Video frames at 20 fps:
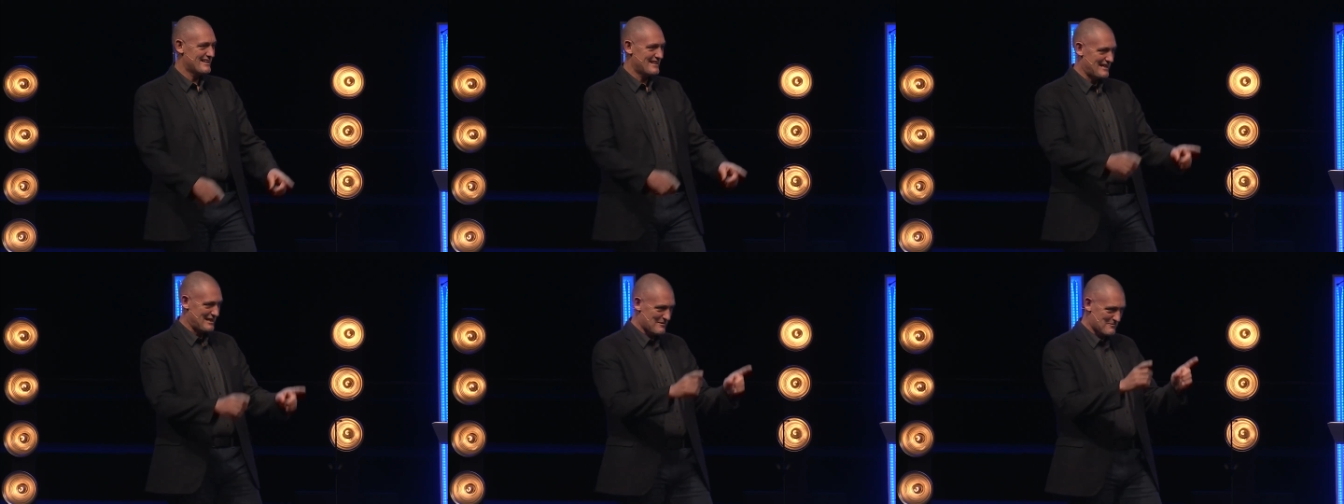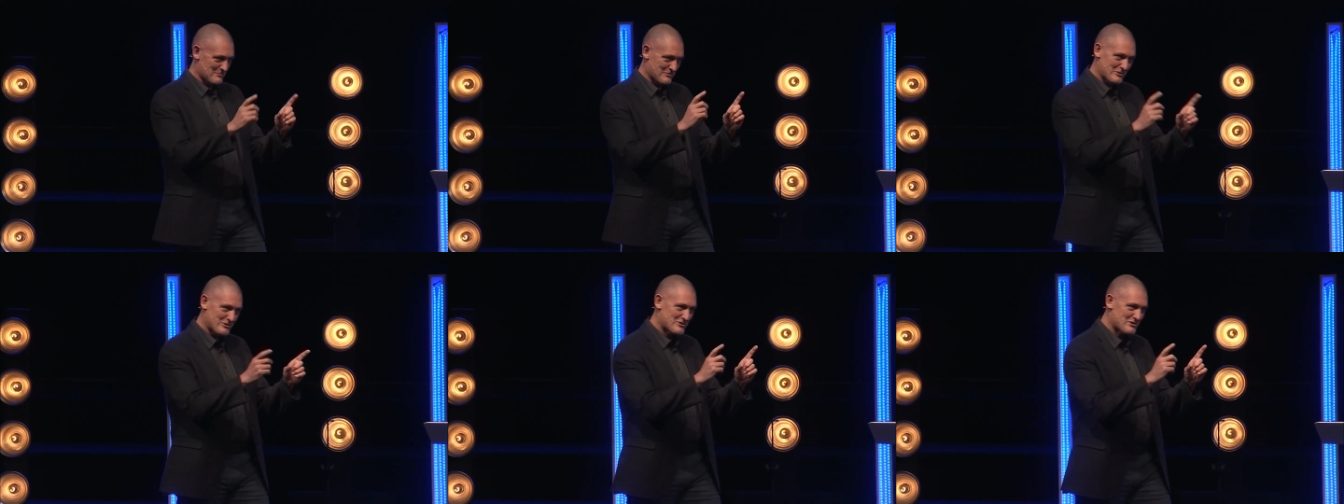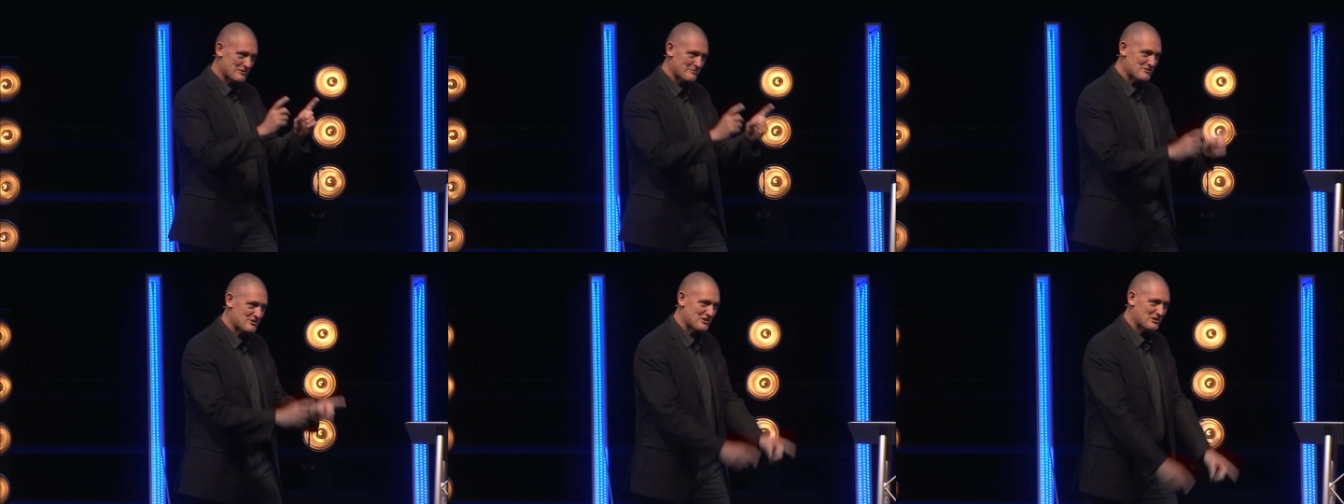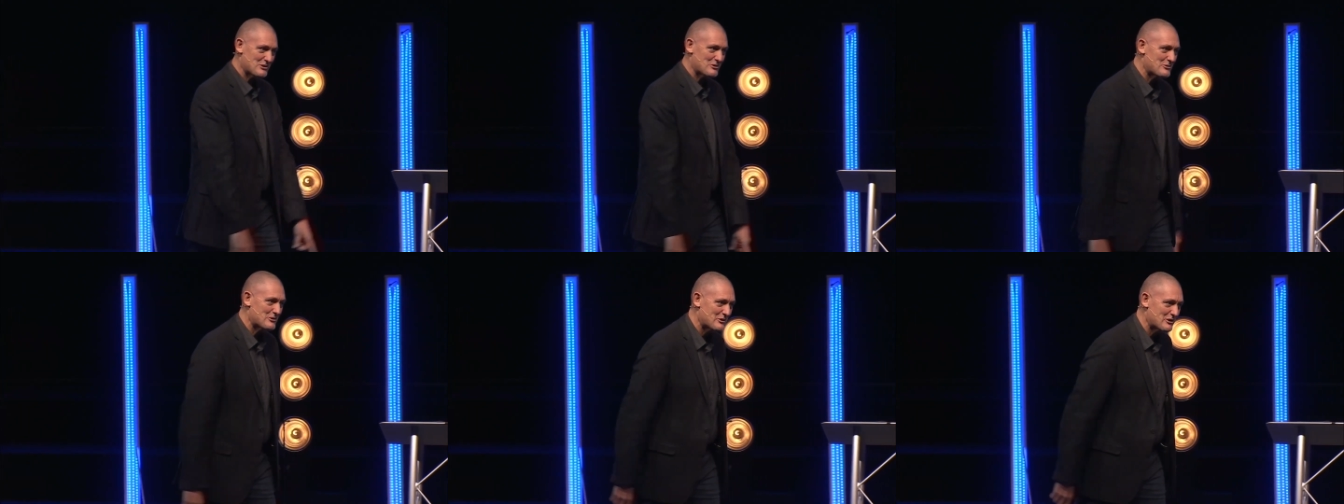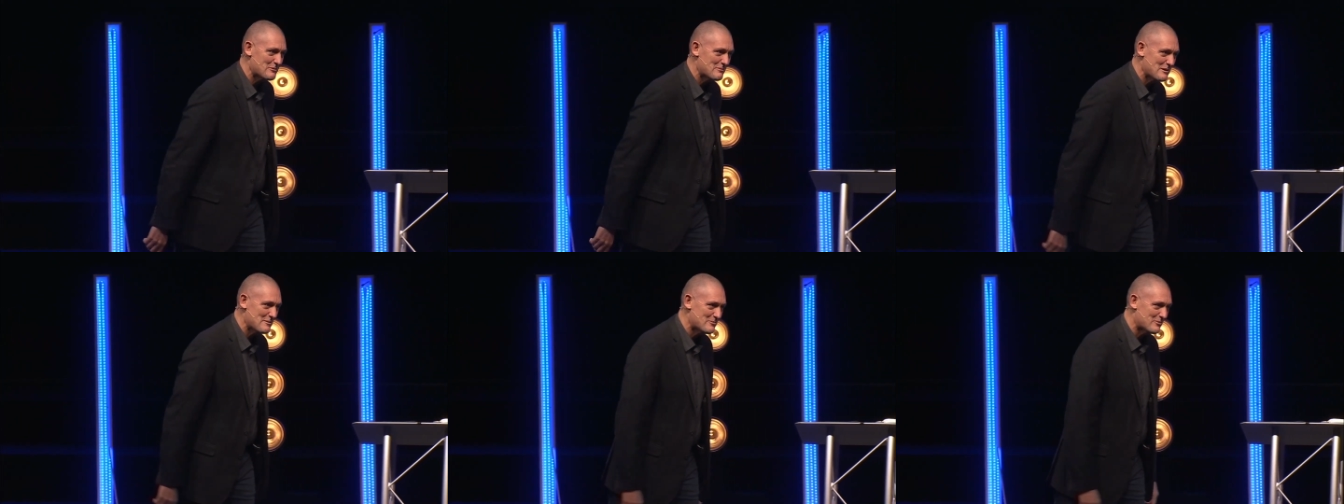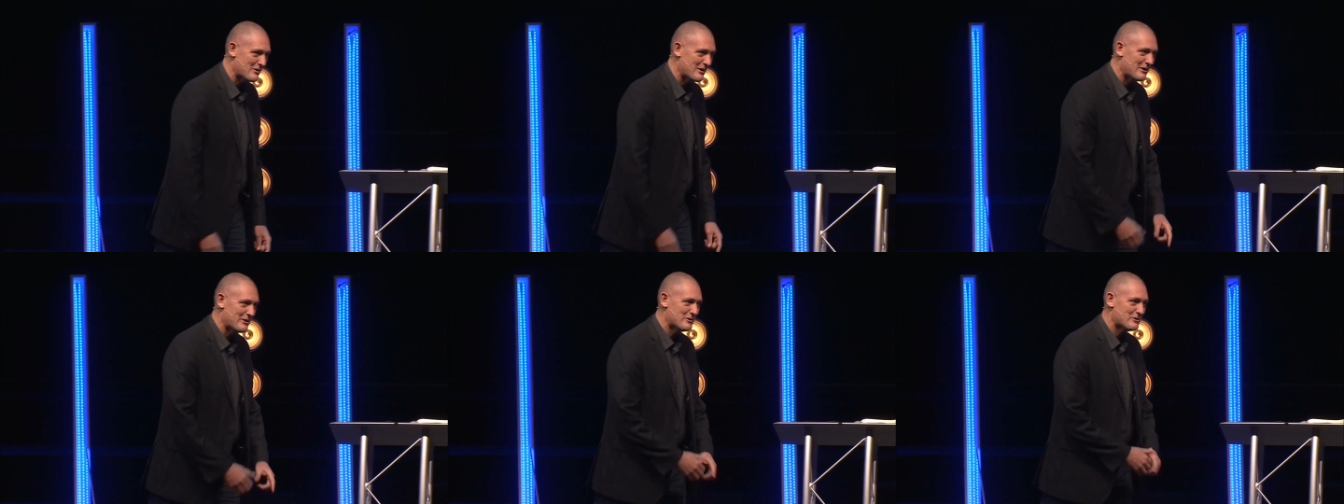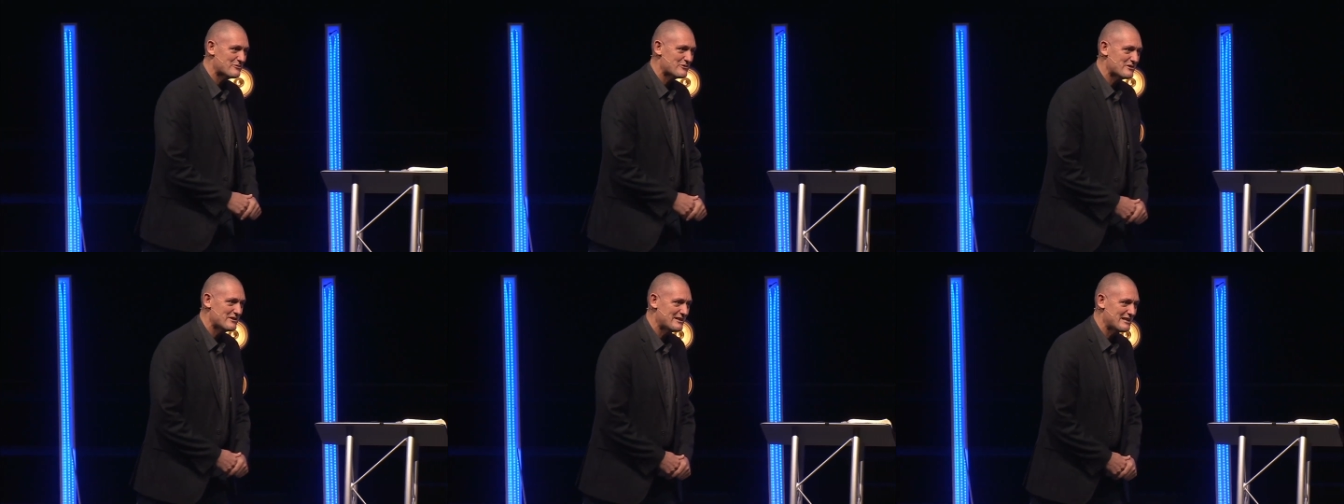that Muslim children could be prayed
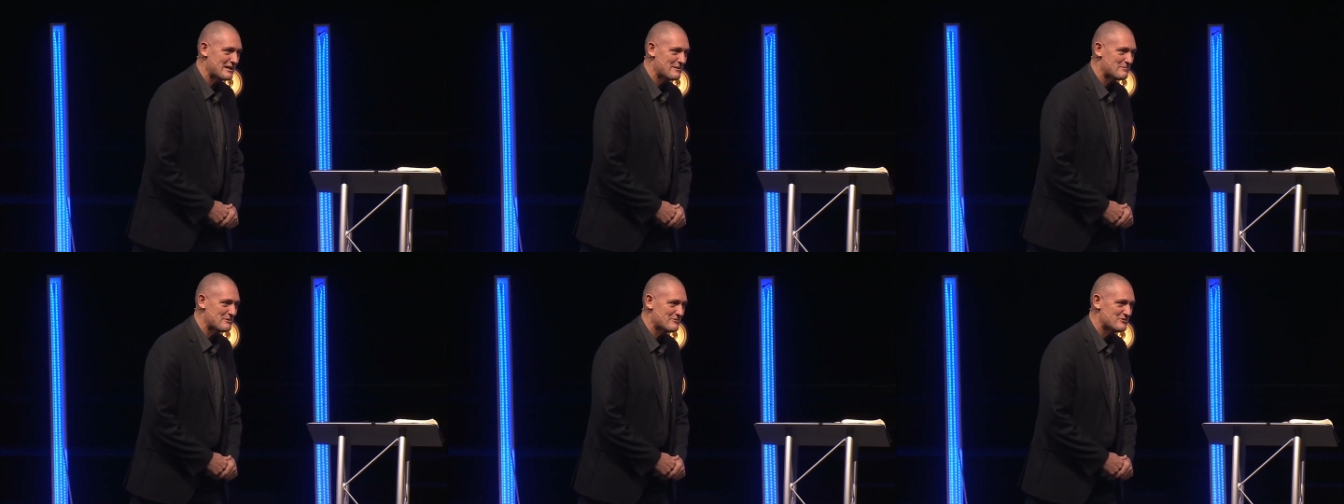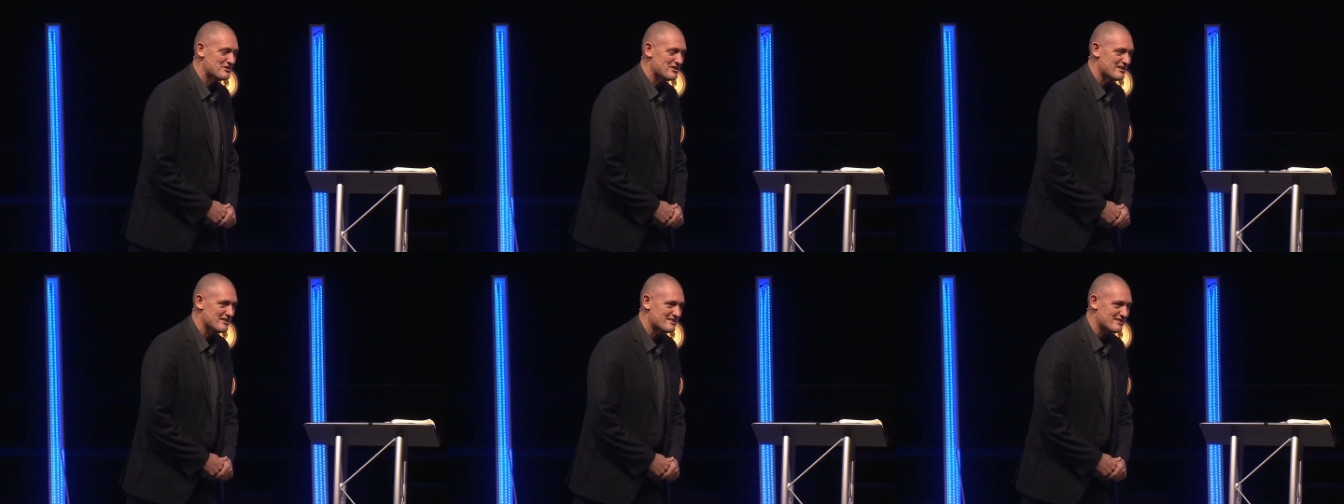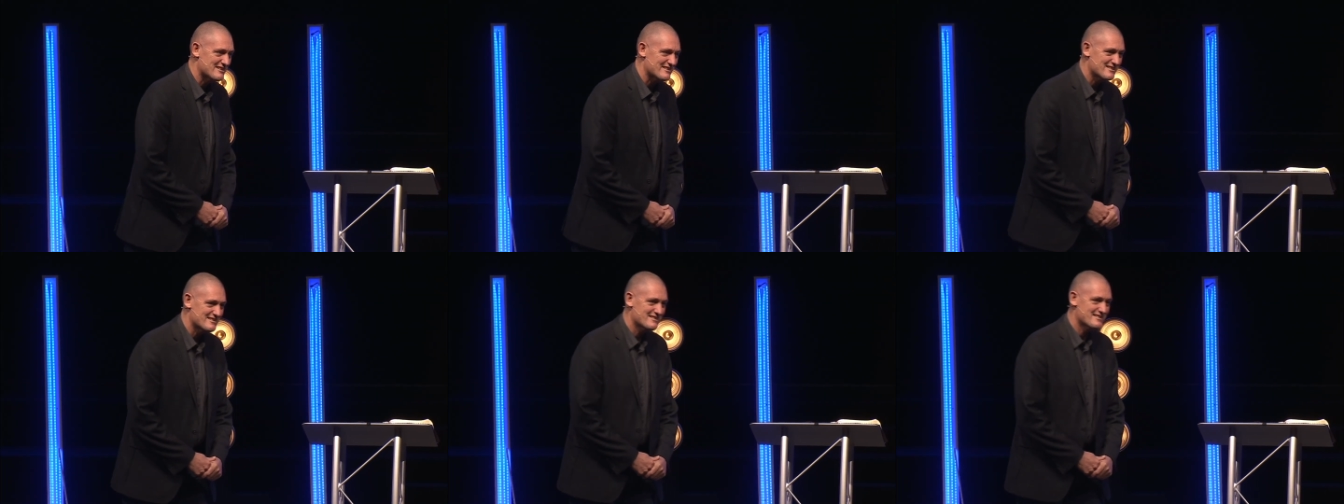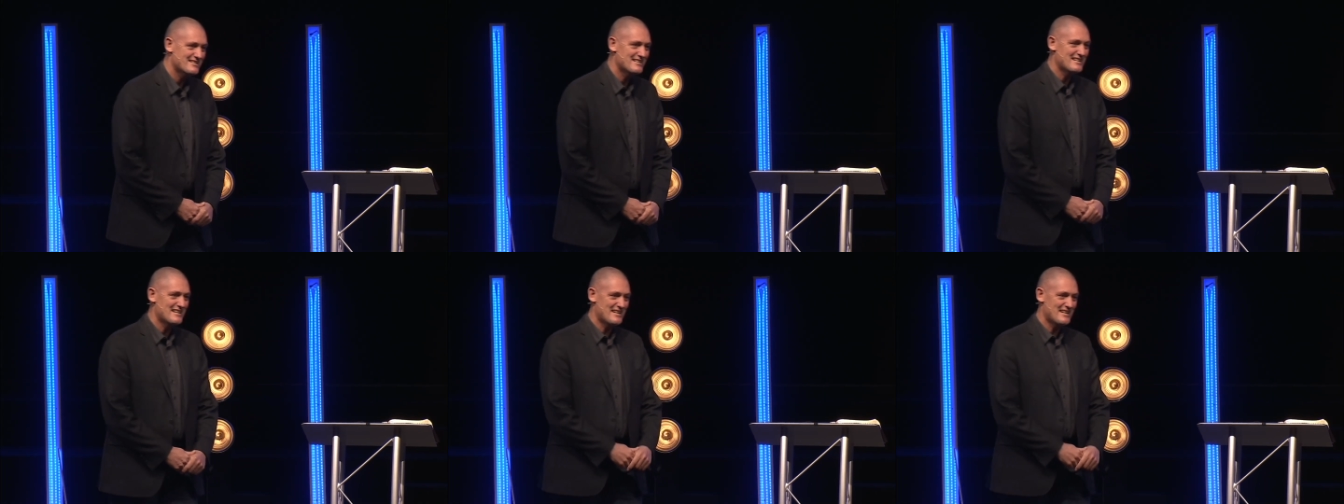over in the name of Jesus,